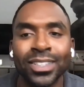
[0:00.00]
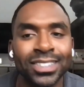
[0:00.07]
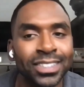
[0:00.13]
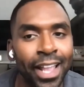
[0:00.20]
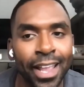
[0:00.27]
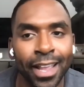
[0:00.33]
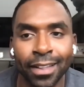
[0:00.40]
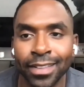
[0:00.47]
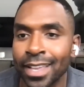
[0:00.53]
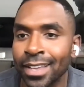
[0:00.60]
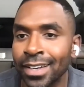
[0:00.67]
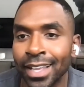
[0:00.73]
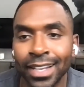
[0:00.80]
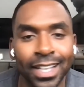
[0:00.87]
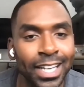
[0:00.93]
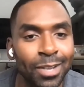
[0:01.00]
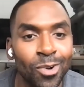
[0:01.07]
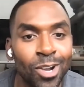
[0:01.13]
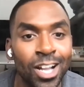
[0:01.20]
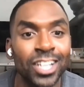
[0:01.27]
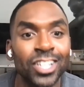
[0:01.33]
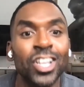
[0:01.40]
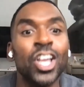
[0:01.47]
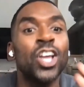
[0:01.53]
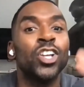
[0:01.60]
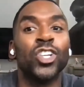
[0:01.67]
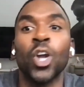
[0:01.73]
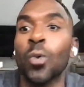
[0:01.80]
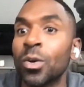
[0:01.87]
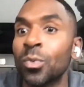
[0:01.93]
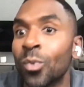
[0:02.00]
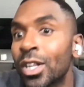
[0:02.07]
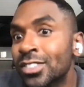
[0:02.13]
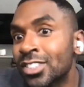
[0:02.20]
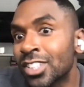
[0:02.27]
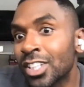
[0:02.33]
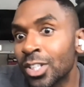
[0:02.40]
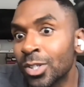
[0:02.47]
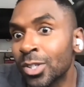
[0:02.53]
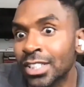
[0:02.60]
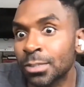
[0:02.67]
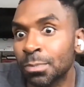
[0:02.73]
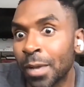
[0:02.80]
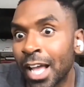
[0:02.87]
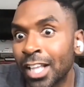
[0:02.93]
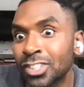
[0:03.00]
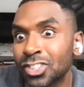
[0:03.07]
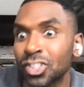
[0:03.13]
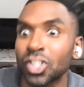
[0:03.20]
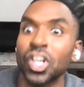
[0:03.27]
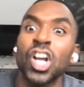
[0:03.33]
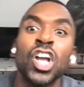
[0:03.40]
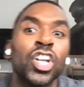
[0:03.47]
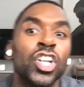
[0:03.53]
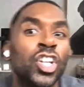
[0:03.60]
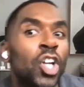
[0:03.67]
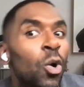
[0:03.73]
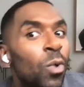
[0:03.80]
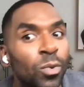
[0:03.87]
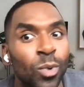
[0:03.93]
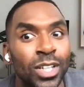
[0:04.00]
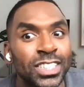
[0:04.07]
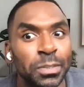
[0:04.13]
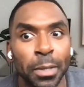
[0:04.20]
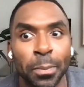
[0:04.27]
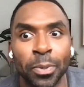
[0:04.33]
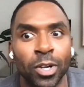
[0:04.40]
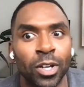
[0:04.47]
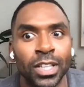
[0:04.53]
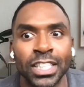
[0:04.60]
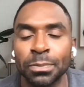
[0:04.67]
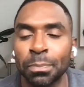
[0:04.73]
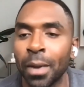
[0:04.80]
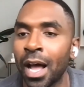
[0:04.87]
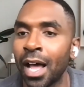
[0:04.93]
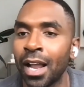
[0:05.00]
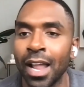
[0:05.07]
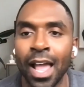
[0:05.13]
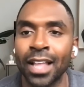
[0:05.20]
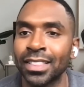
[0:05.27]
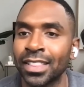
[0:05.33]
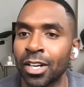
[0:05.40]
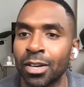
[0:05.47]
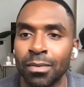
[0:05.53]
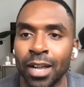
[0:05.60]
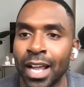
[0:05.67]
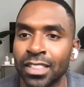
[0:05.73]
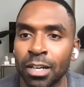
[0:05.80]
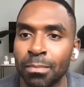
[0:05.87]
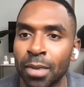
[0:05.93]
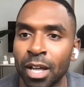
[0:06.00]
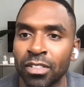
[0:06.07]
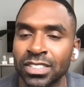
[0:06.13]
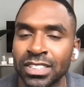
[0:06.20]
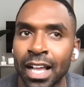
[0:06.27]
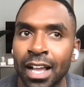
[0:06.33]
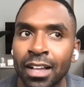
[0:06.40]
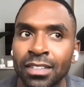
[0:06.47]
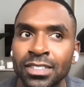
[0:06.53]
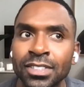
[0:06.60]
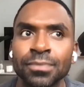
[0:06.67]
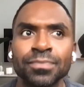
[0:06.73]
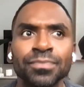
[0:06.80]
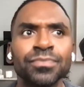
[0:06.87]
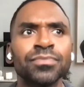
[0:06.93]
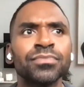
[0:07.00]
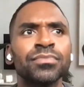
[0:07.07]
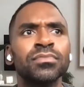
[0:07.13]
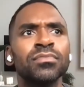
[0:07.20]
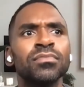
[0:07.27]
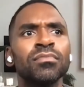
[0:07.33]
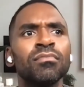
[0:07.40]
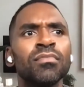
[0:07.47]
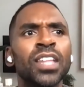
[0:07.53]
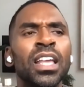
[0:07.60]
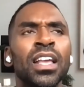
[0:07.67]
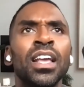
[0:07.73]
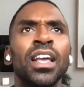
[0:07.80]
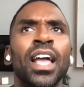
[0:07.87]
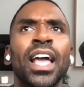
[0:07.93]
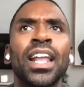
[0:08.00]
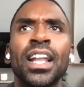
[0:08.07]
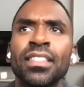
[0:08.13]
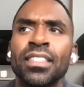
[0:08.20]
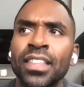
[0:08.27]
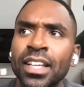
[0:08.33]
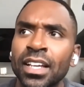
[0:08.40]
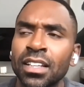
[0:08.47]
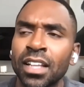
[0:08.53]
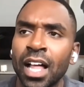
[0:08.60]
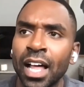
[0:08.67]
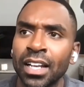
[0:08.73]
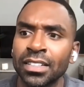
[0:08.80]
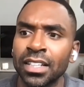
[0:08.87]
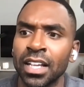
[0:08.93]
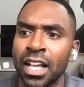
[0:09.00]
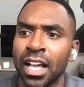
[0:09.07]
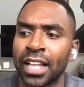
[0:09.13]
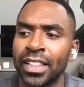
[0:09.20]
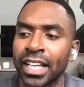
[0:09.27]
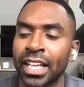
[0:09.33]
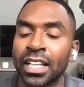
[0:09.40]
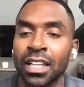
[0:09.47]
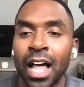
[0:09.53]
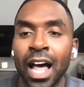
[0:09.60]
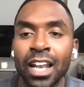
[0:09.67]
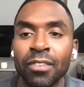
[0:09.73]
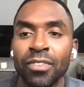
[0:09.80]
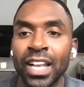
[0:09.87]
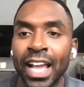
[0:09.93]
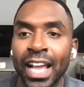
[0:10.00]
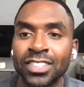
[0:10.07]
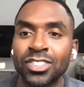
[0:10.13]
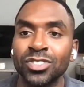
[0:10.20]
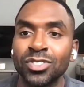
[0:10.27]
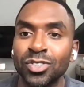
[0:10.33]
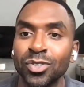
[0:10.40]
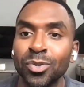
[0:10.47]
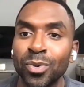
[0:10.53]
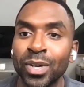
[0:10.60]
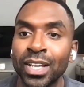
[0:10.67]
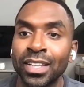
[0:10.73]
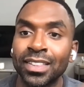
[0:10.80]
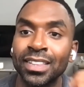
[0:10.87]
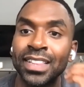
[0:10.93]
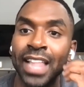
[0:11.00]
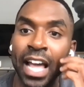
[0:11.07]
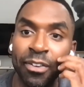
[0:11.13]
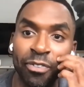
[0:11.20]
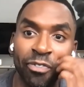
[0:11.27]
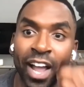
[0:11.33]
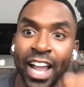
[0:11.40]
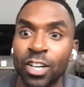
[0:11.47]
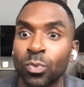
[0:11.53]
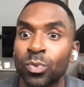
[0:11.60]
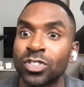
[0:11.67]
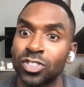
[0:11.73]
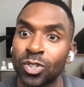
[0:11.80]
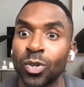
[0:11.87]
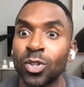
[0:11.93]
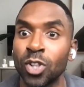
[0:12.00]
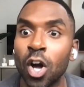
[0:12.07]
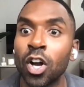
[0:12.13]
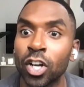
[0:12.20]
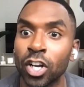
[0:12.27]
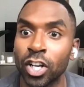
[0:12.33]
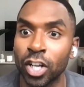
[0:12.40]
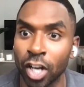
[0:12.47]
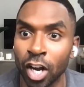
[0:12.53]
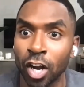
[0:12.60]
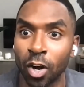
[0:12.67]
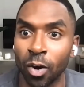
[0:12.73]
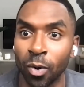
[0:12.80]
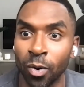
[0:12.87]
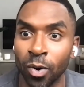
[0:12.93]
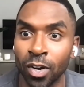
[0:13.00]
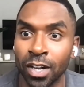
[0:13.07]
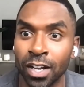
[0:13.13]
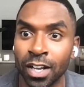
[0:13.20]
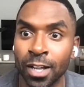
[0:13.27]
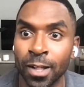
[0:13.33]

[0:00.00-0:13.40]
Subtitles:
wants to alienate anyone. No one wants to lose a sponsor. No one wants to be put on the spot at their mother's house. And I think a lot of it had to do with that fight was so long ago